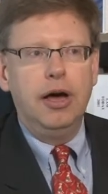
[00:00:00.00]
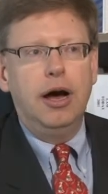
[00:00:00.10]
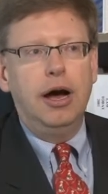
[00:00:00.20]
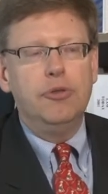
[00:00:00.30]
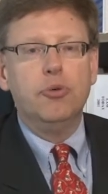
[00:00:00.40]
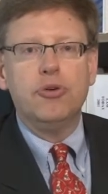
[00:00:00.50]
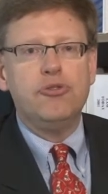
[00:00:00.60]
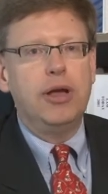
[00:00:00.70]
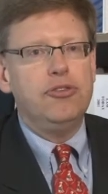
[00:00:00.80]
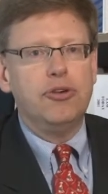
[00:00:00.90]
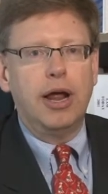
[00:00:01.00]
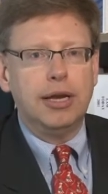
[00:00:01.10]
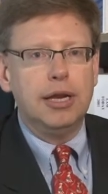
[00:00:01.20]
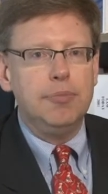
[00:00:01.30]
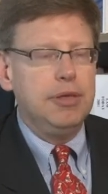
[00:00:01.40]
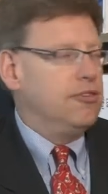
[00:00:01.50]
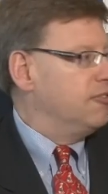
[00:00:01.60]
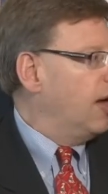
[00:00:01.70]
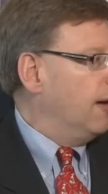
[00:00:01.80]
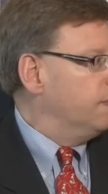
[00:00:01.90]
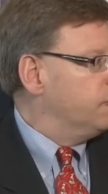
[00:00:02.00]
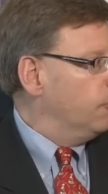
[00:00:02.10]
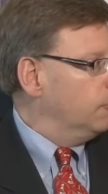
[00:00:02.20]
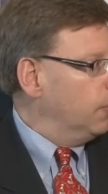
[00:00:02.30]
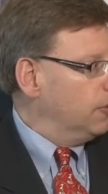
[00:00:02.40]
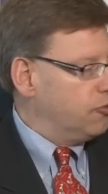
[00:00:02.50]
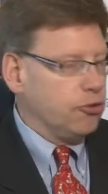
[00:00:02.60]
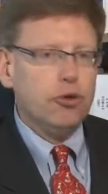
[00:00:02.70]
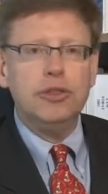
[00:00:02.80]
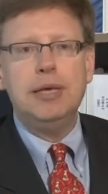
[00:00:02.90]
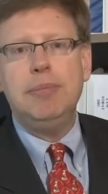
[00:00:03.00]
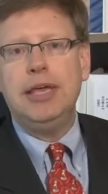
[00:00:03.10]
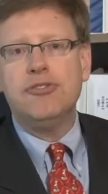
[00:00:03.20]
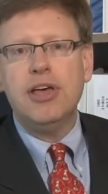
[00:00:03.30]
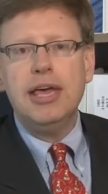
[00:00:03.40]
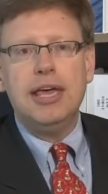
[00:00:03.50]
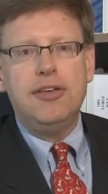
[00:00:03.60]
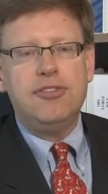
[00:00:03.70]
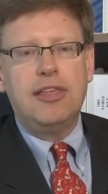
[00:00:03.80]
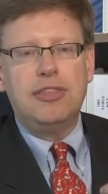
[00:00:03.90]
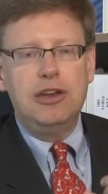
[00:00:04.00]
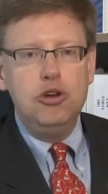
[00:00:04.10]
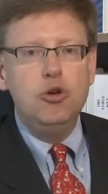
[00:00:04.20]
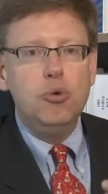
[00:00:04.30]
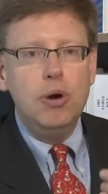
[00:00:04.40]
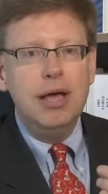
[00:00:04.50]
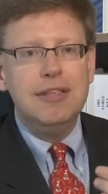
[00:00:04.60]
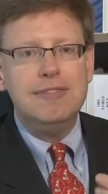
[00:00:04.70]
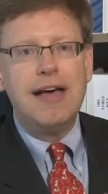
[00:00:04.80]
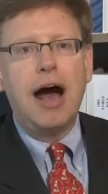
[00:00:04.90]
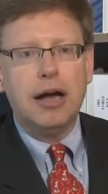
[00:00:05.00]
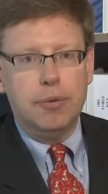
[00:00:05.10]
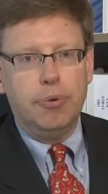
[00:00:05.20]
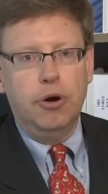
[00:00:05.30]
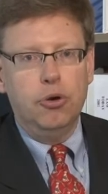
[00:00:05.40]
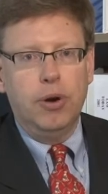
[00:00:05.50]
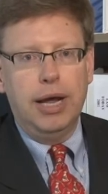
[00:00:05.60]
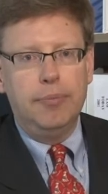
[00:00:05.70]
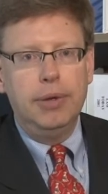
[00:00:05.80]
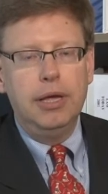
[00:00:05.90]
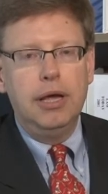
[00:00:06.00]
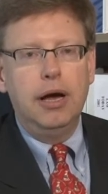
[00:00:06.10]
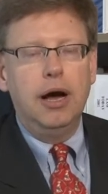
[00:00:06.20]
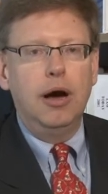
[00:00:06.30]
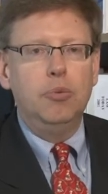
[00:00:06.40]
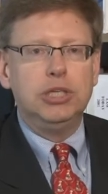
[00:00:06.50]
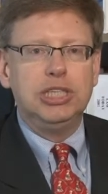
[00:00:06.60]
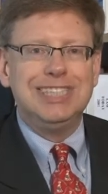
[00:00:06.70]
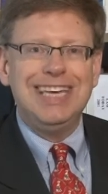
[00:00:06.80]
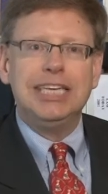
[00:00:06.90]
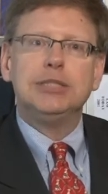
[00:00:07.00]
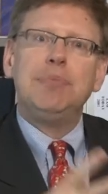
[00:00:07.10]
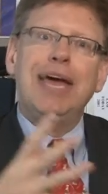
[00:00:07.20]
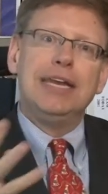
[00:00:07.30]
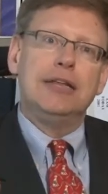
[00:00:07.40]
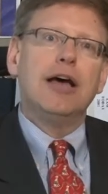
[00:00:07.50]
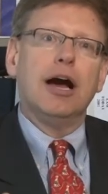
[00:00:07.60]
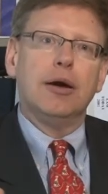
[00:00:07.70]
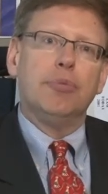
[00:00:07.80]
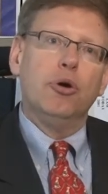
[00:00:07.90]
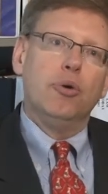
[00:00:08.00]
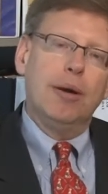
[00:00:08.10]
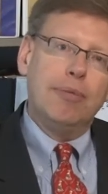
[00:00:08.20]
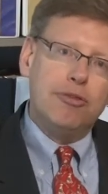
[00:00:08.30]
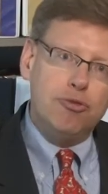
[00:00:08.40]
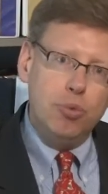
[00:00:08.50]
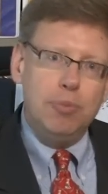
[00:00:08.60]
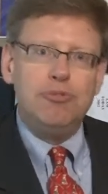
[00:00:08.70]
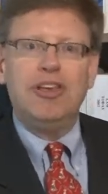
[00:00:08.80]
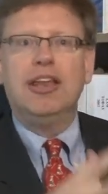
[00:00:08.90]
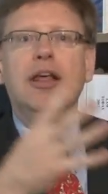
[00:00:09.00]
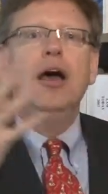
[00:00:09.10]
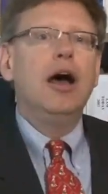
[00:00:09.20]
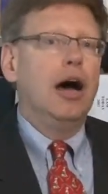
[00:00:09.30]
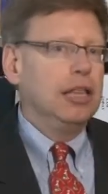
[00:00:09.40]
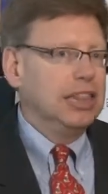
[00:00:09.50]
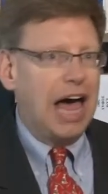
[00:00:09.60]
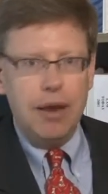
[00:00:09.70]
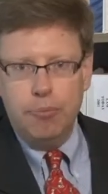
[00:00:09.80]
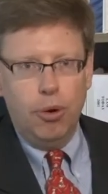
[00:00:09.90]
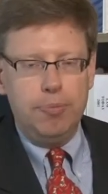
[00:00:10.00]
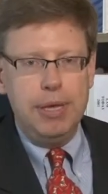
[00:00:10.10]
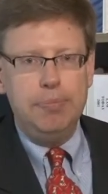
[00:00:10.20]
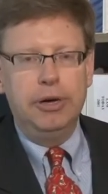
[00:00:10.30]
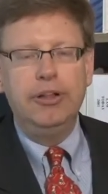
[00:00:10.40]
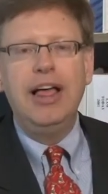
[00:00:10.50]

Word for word: uh, the restraints are not going to be dissolved. So it, what it certainly means is that the new DACA program, uh, which is the expanded DACA program that sweeps in a lot more people,